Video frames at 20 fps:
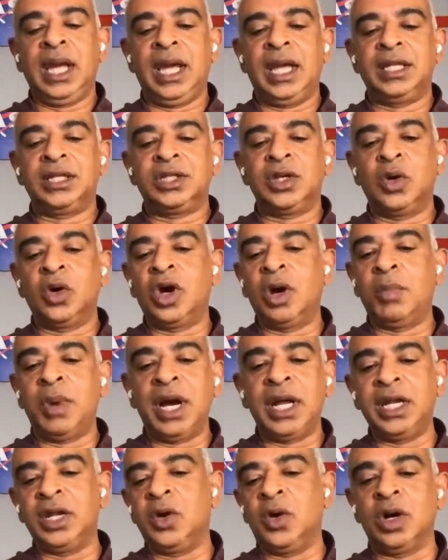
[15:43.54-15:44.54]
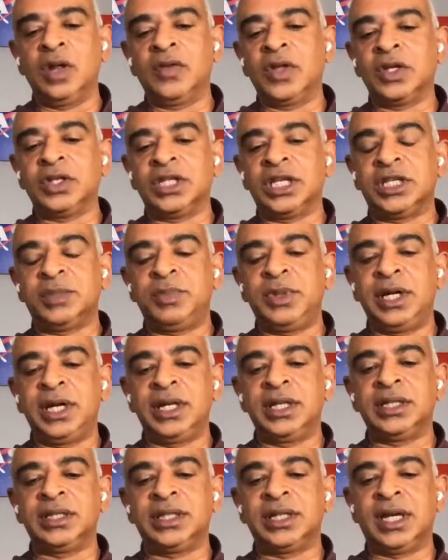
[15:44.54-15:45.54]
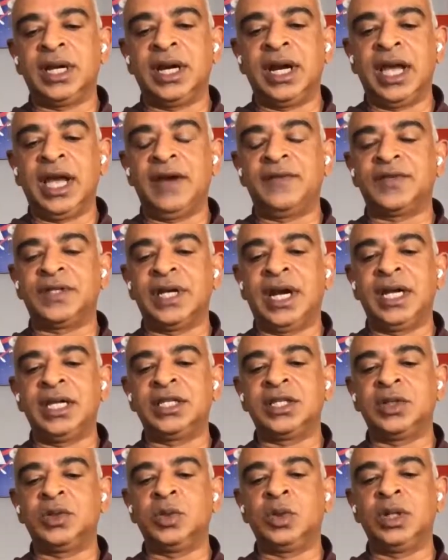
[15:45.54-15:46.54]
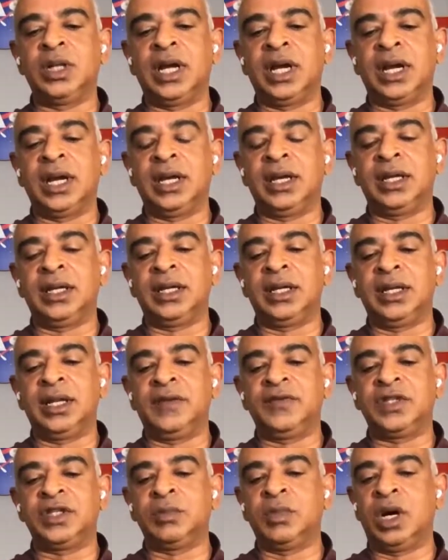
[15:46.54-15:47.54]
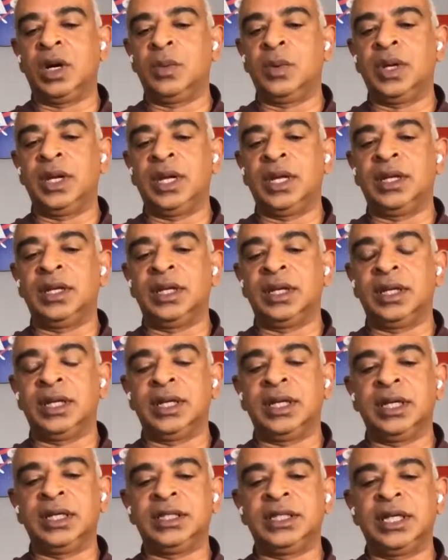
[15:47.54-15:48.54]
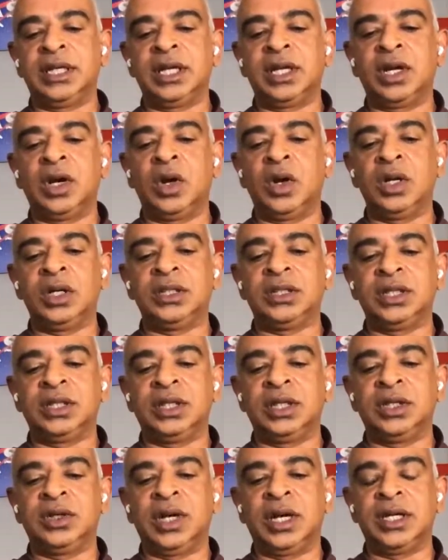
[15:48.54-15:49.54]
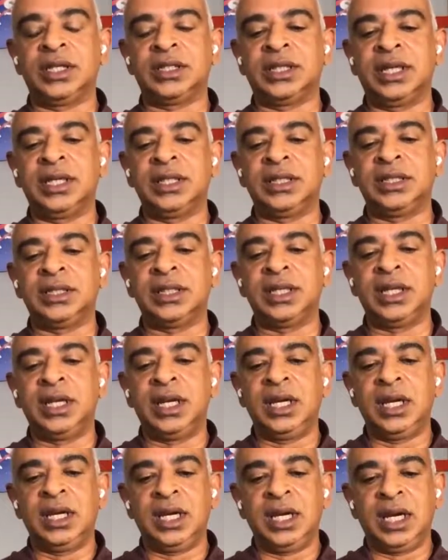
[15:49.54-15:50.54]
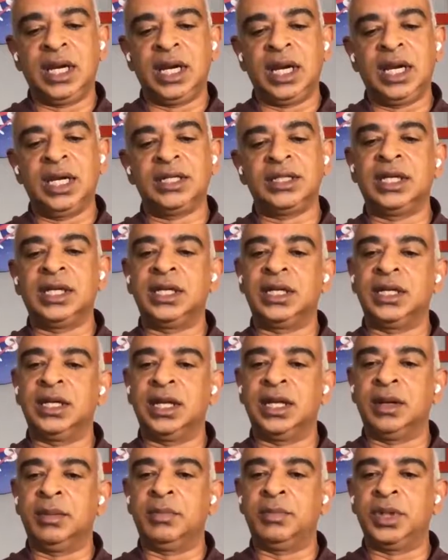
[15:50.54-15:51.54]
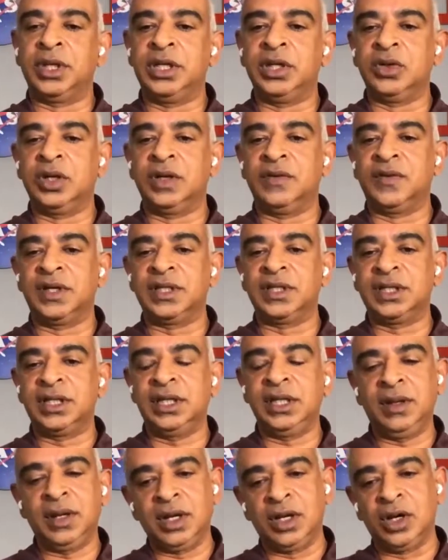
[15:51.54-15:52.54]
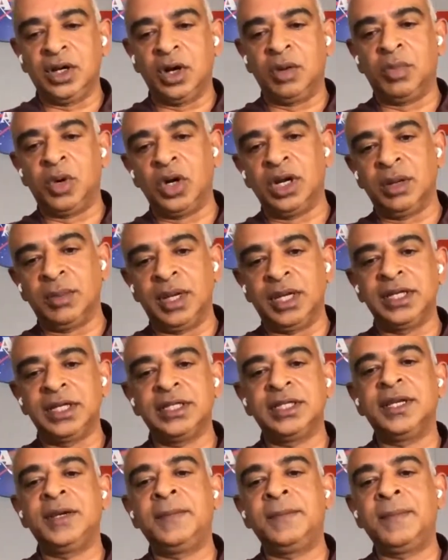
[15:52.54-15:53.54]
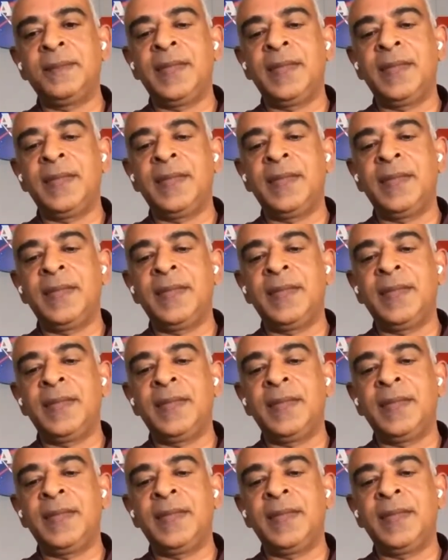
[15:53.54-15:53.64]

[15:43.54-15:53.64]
And so combining all of those experiences, after high school, I left Zimbabwe and attended college in the United States. I attended Purdue University, go Boilermakers.